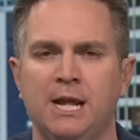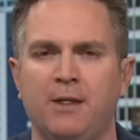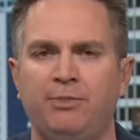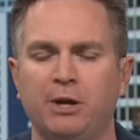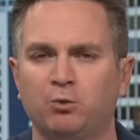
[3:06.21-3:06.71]

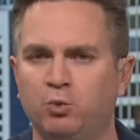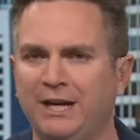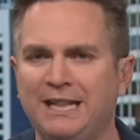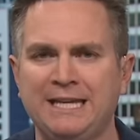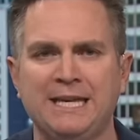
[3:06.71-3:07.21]
There
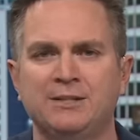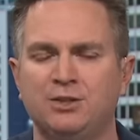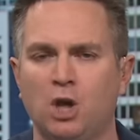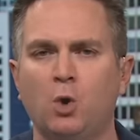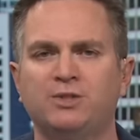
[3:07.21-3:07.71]
really is
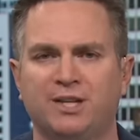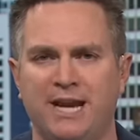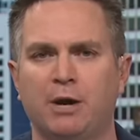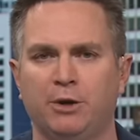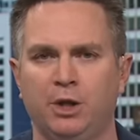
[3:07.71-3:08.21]
no
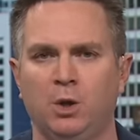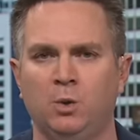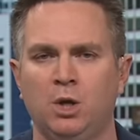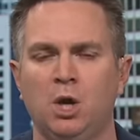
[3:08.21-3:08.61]
scenario